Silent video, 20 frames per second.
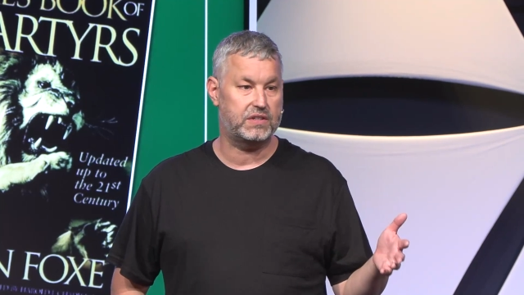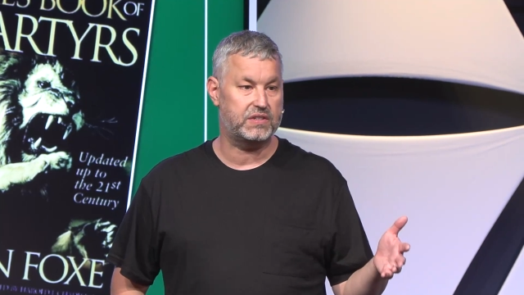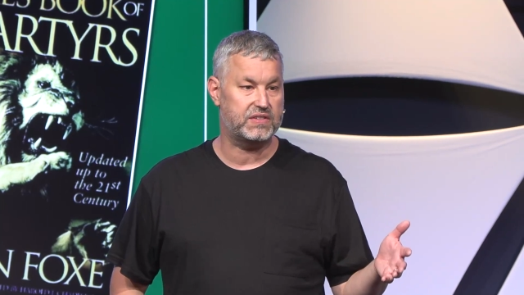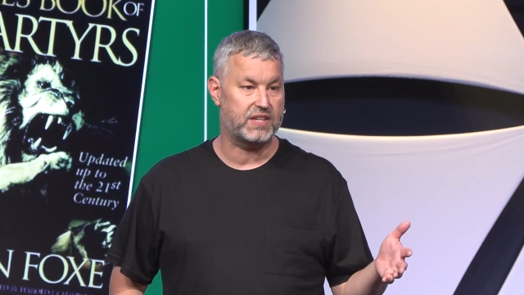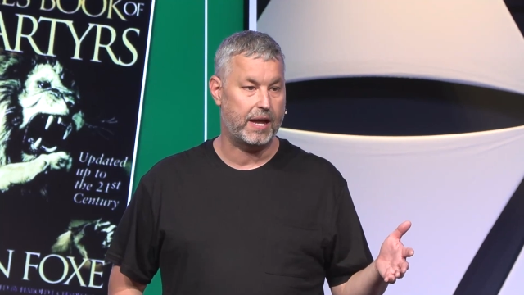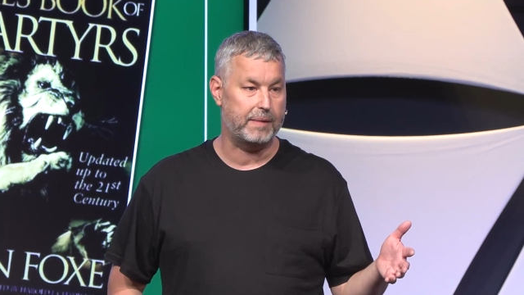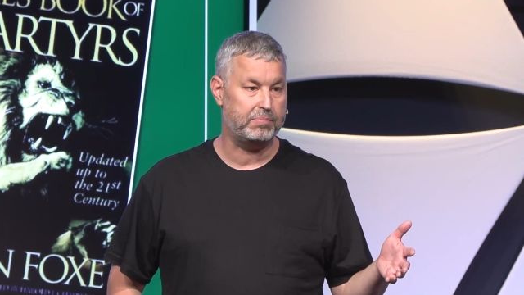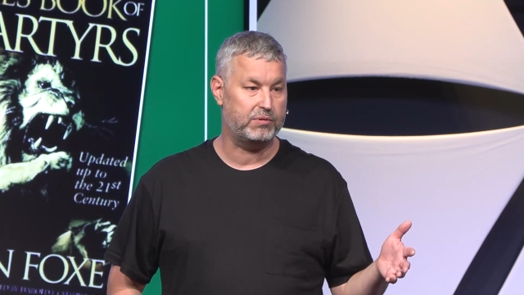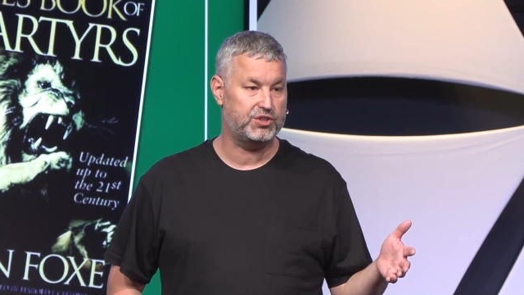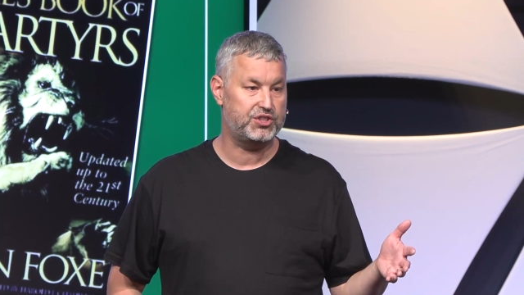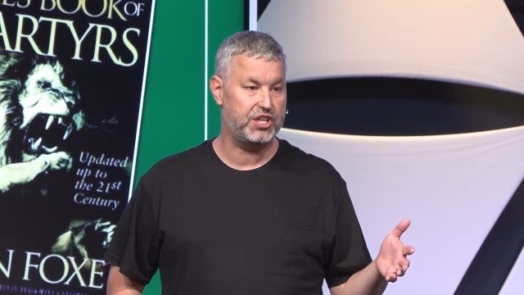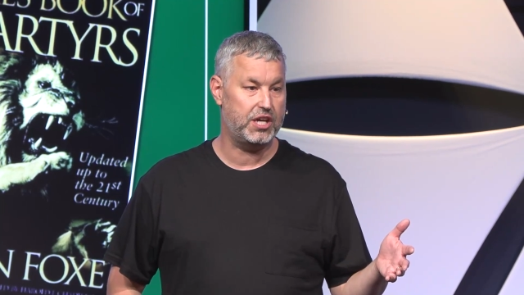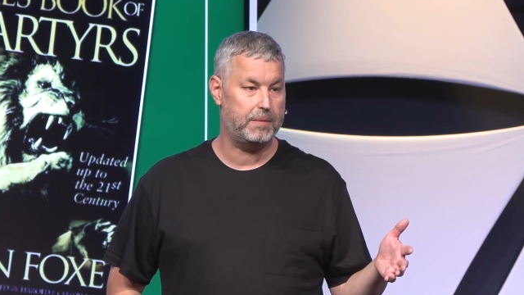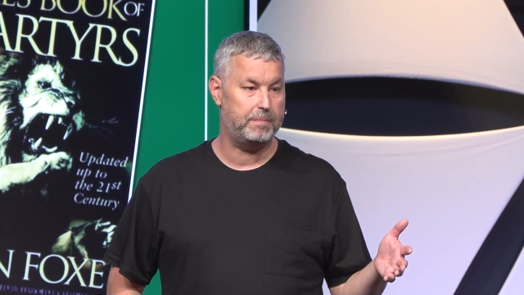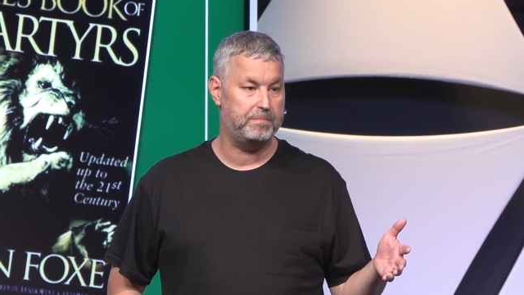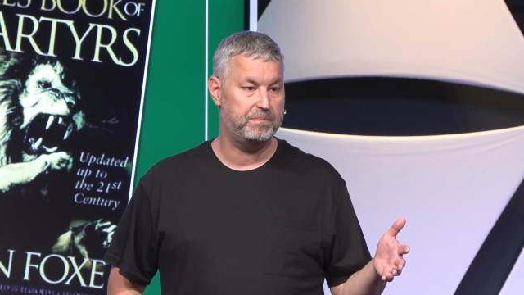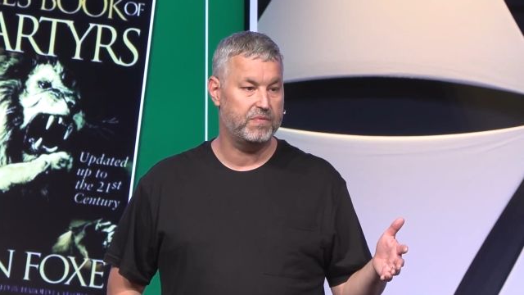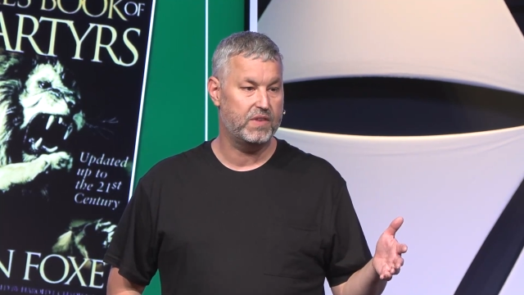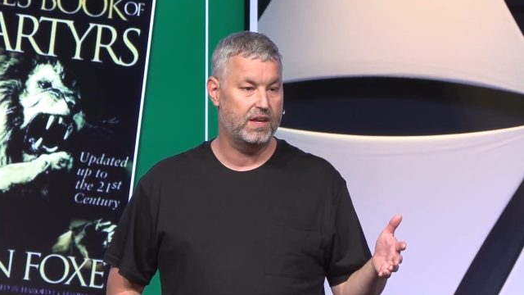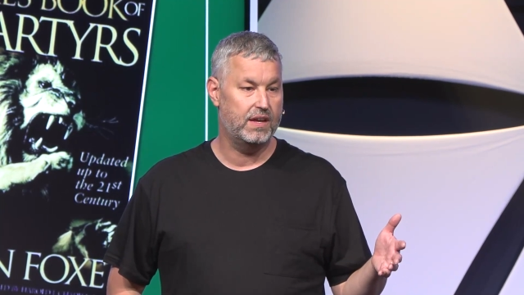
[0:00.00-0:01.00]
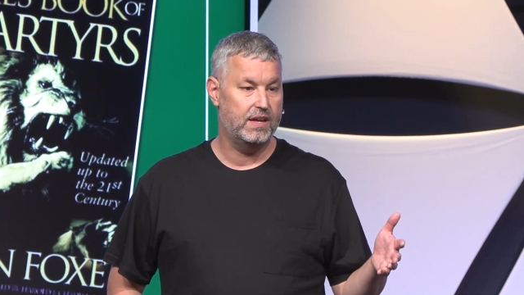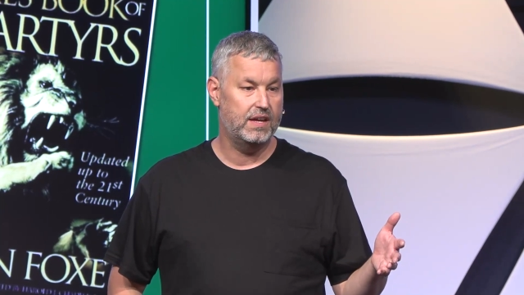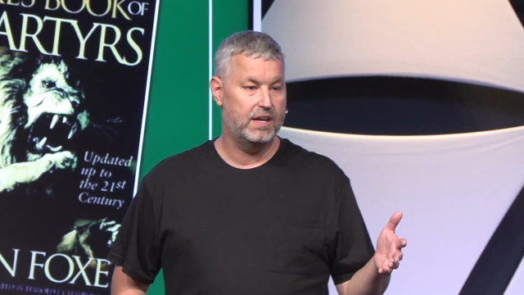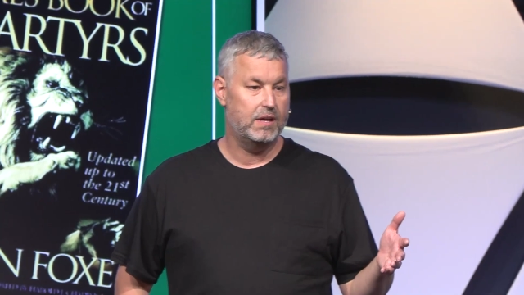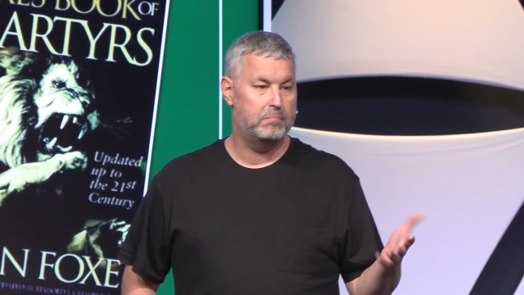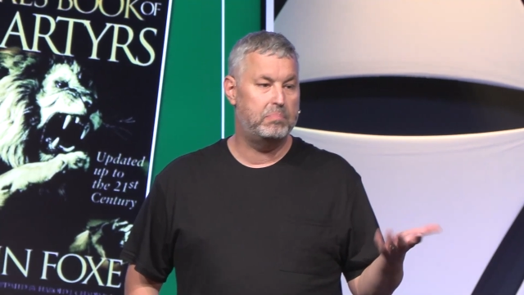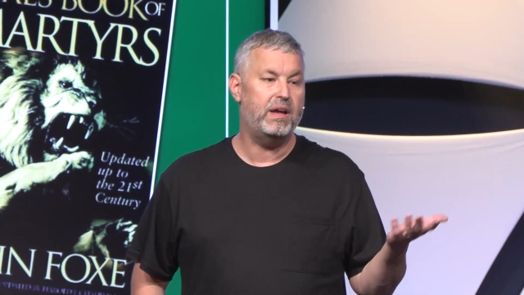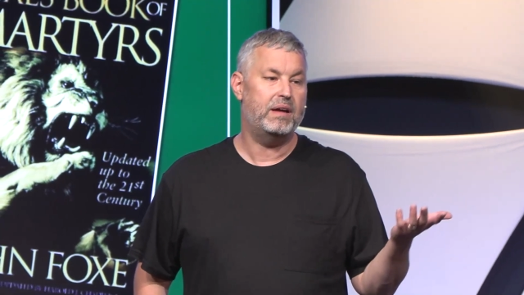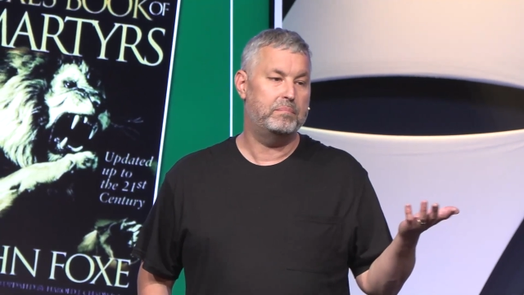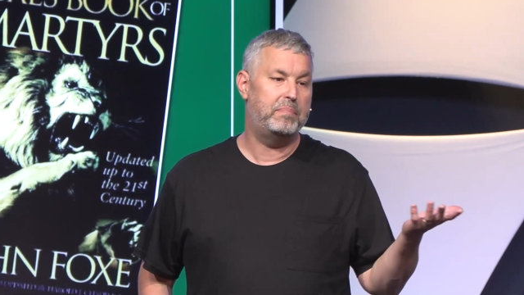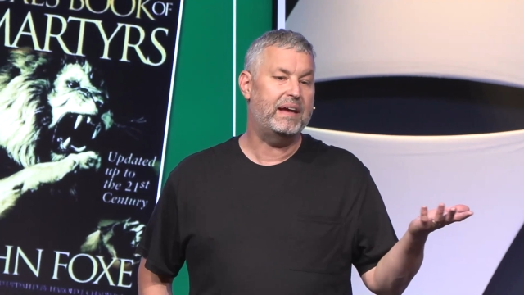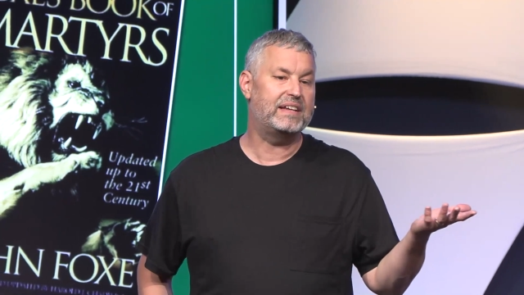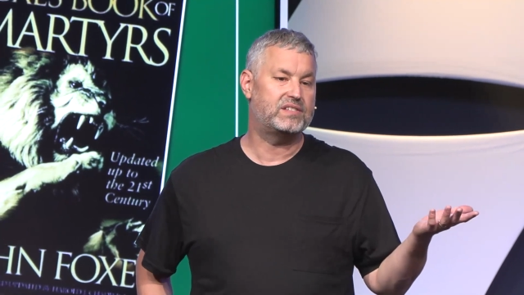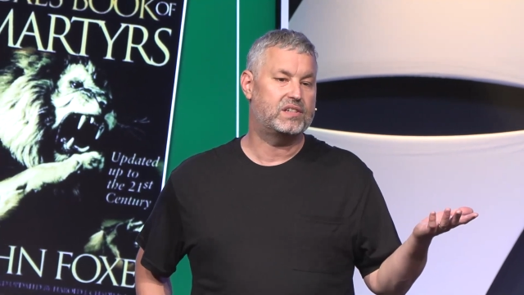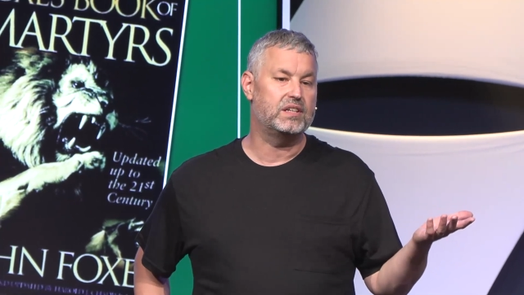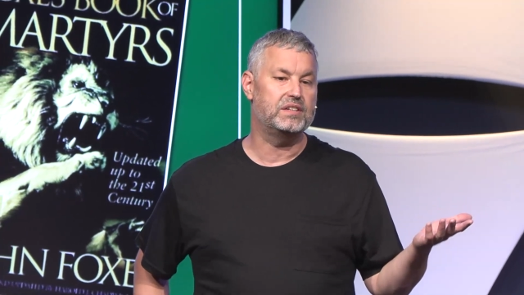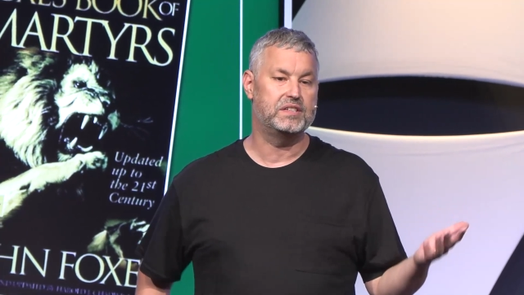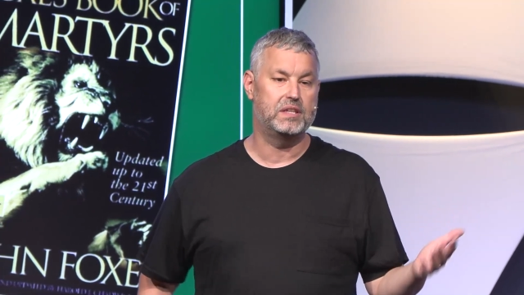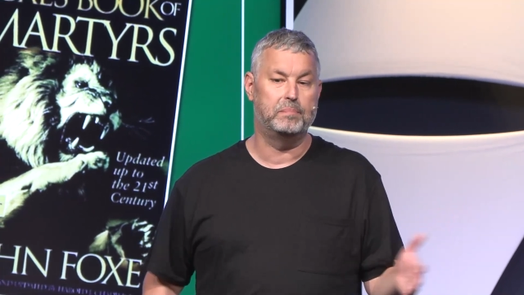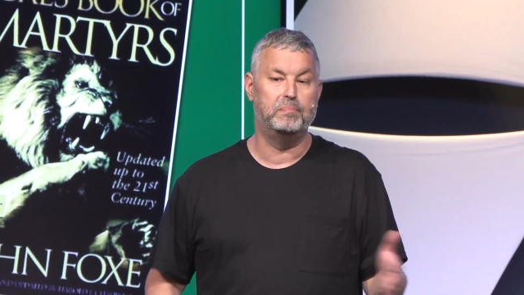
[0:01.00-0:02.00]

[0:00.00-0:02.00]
of Discipleship. Basically,